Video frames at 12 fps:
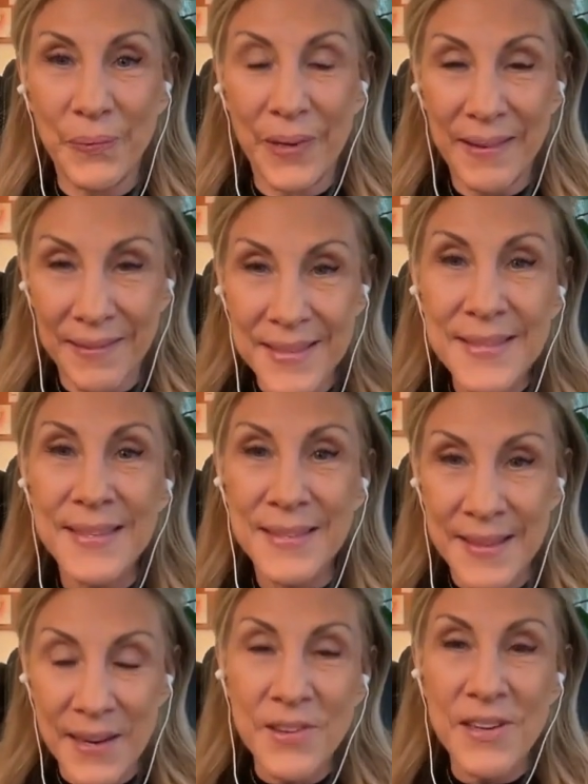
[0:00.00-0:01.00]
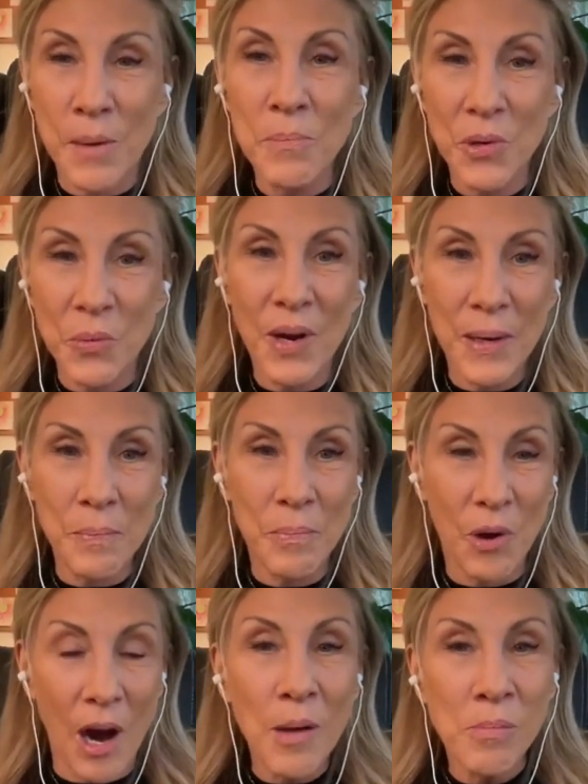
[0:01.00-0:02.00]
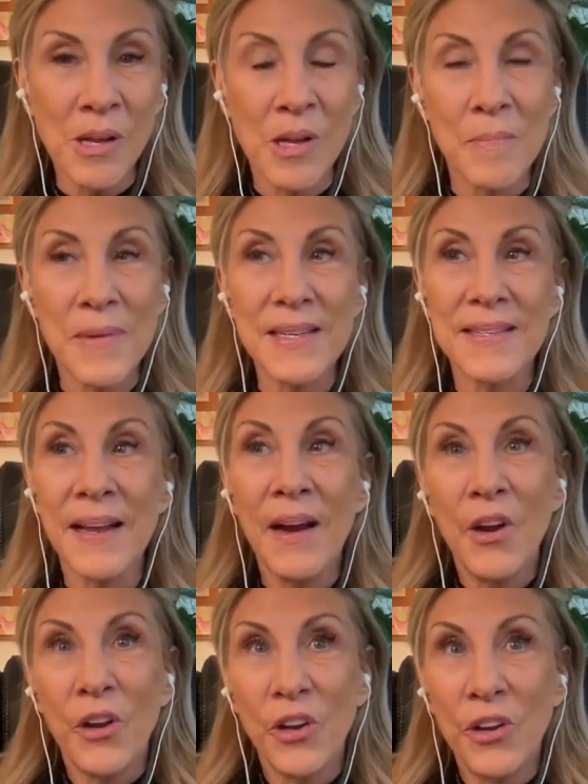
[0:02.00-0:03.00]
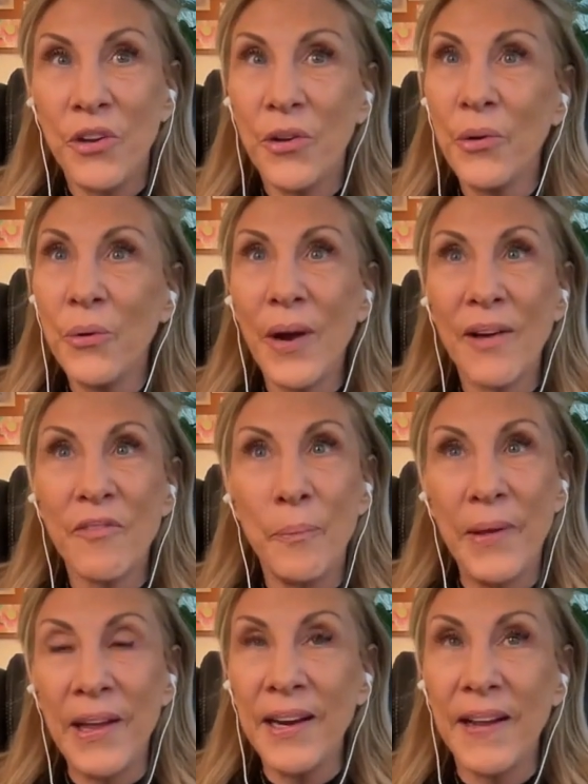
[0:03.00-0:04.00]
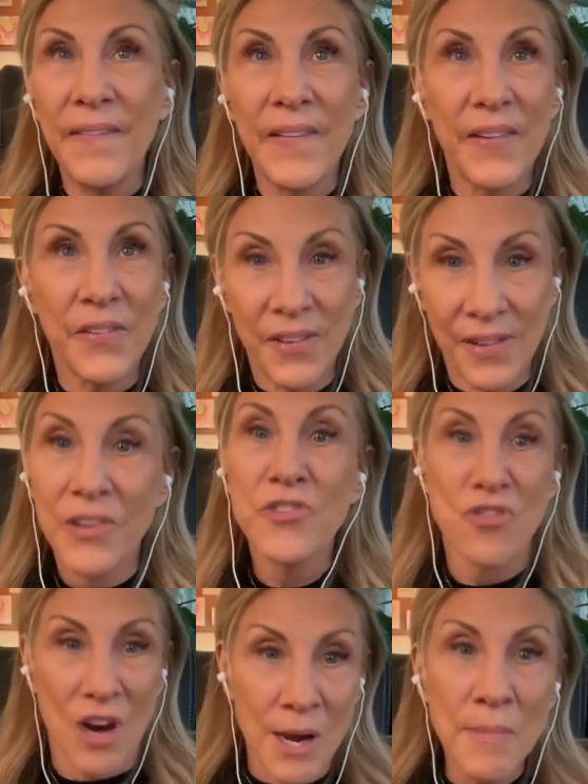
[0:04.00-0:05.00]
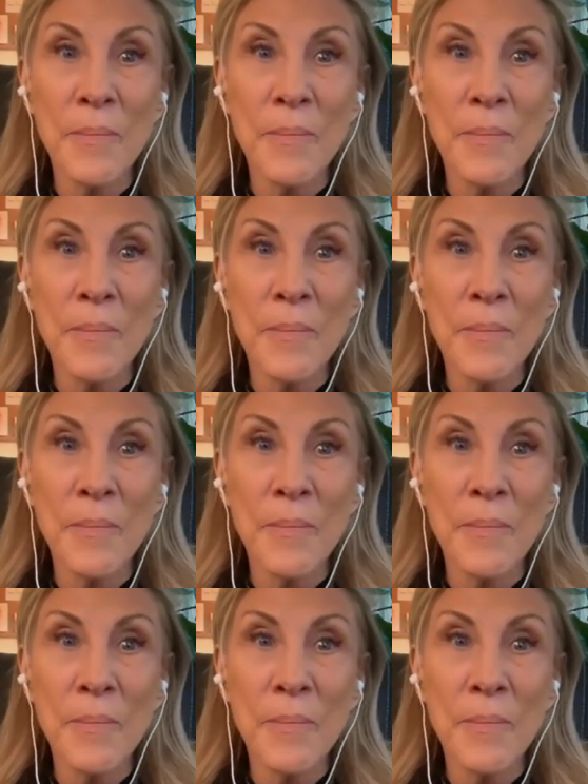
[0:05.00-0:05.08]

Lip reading: Like, this is their number one problem is you have been in this trauma